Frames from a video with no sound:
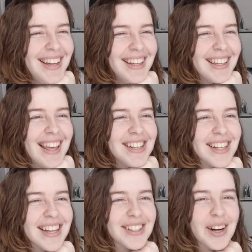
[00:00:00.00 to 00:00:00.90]
glad you
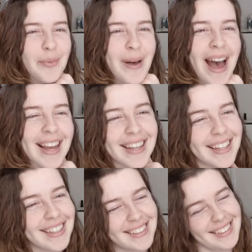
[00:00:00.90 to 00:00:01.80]
guys are all back.
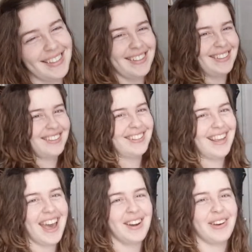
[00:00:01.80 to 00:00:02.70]

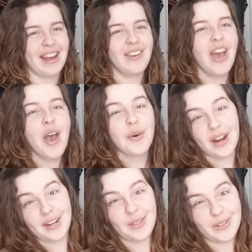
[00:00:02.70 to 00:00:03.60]
Anyway,
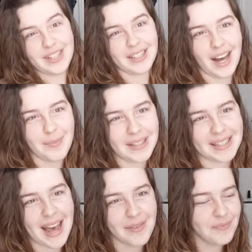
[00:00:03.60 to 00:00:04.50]
we are switching topics
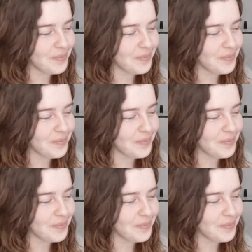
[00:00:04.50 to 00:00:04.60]
now.